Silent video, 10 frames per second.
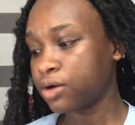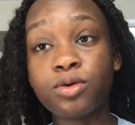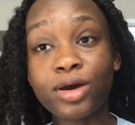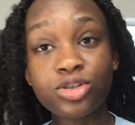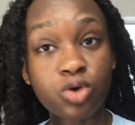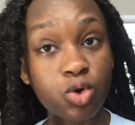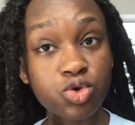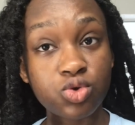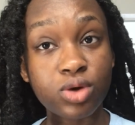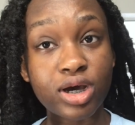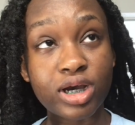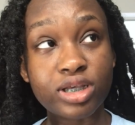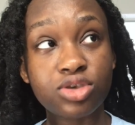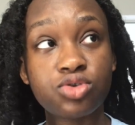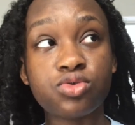I told you
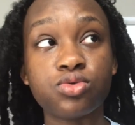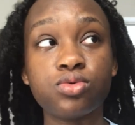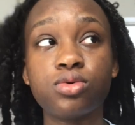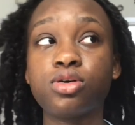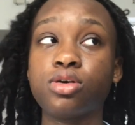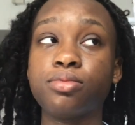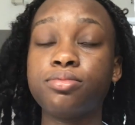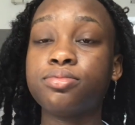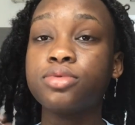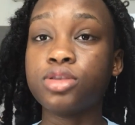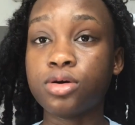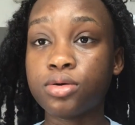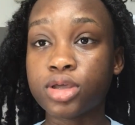guys to you know,